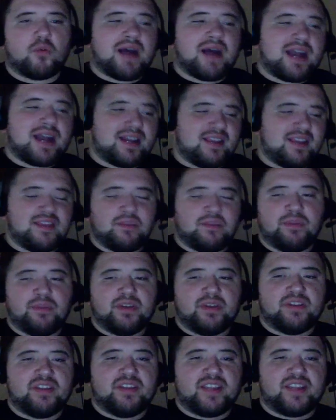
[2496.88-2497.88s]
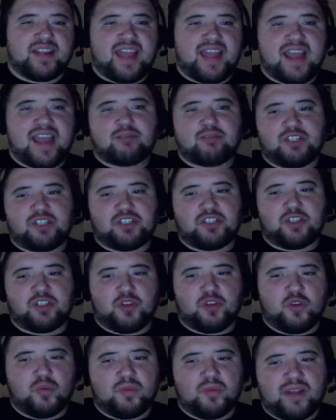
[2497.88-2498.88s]
in the building, and now she's a
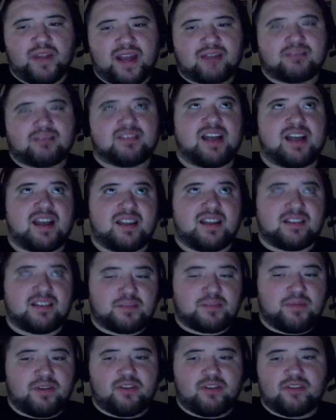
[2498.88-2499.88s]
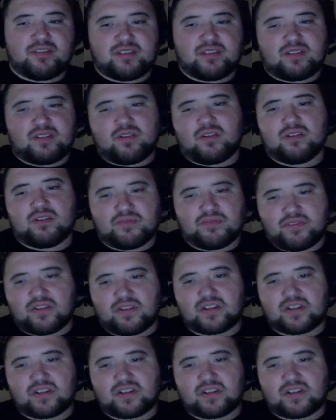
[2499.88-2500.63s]
human outside experiencing all the fucking